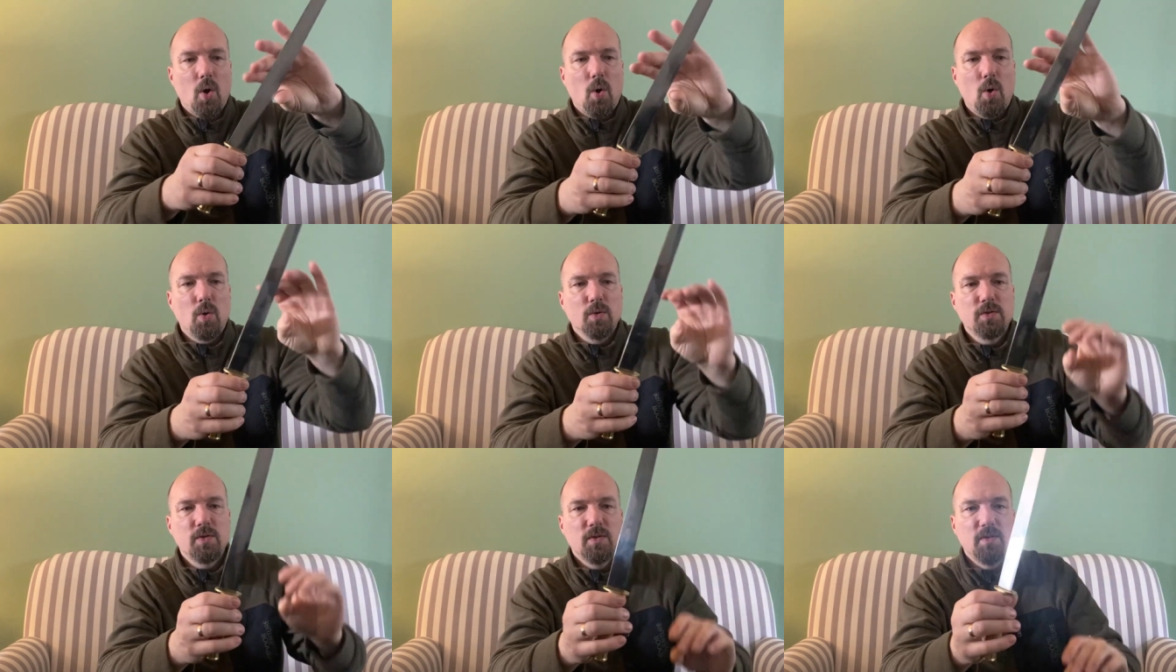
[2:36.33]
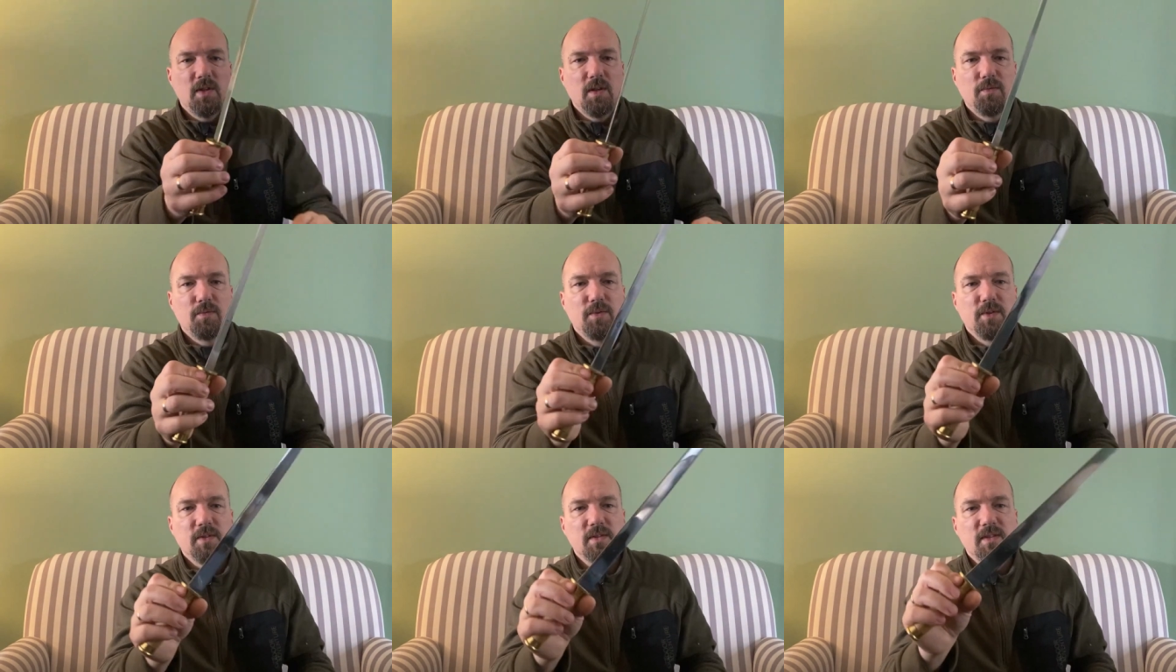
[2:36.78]
Also
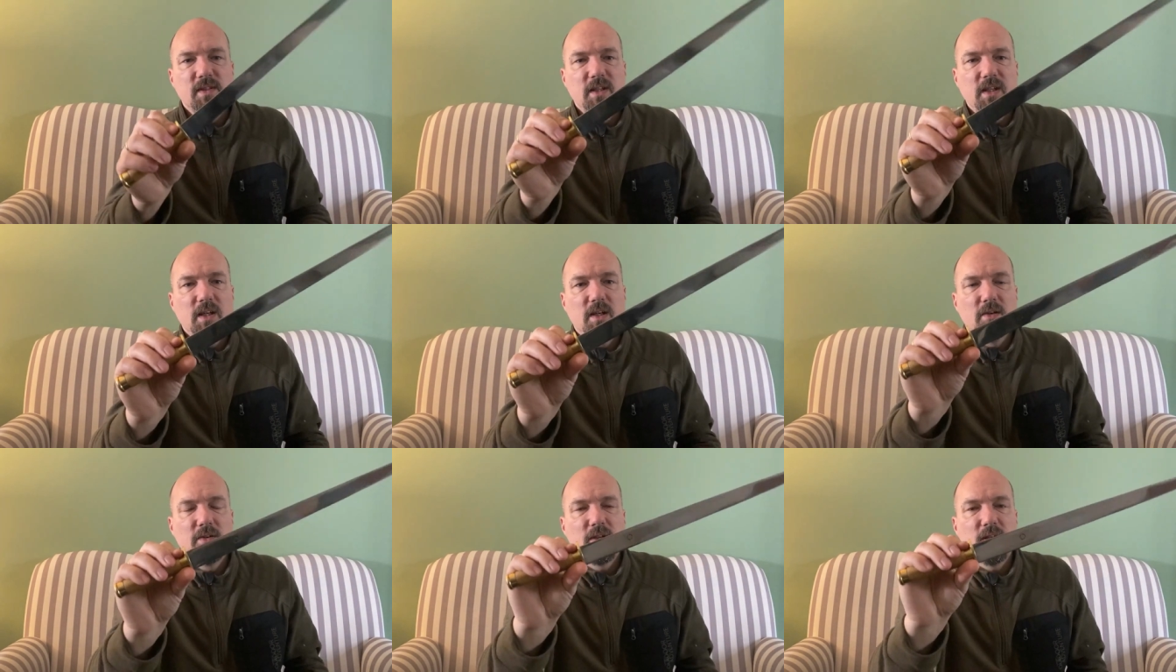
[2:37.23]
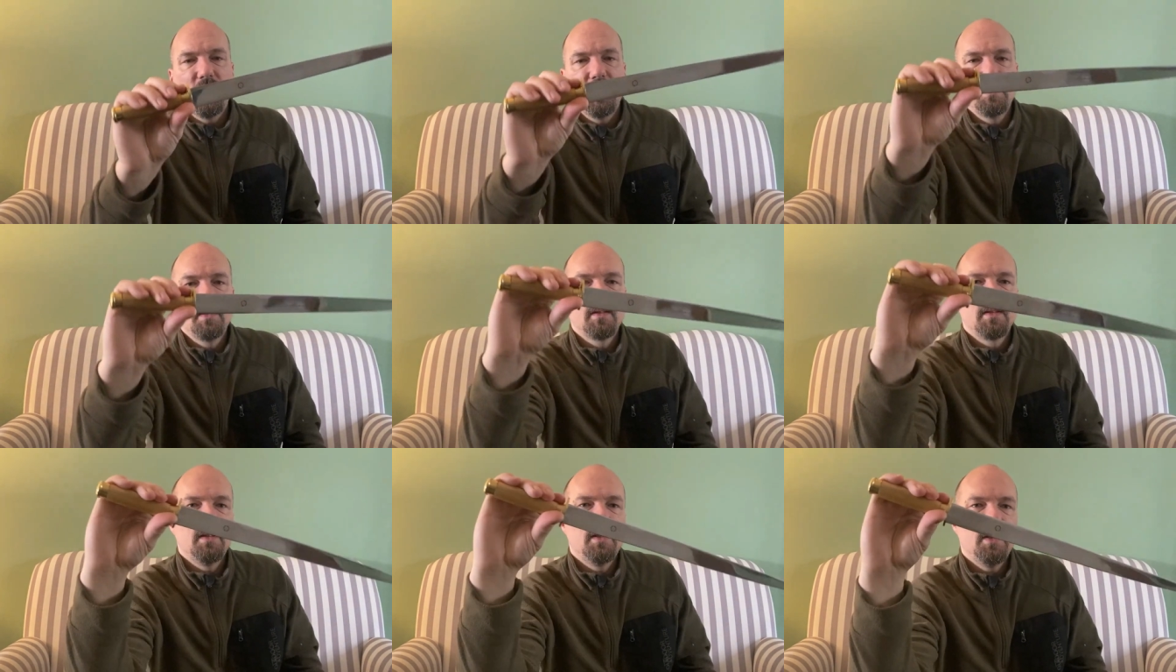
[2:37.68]
difference here
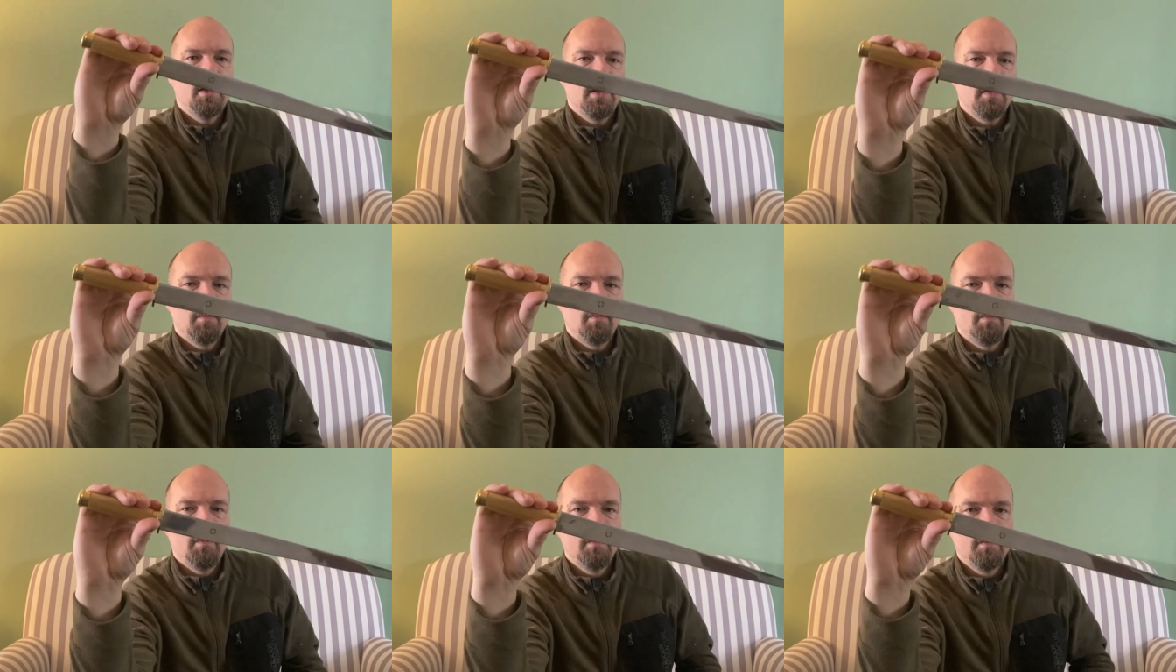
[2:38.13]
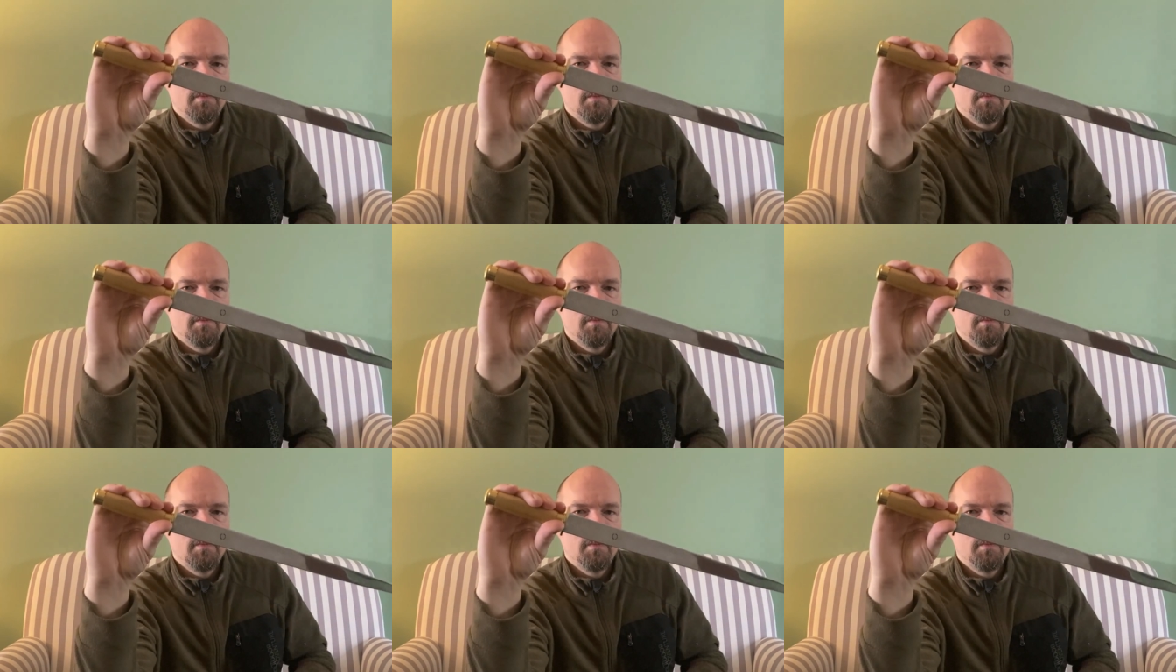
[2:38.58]
is the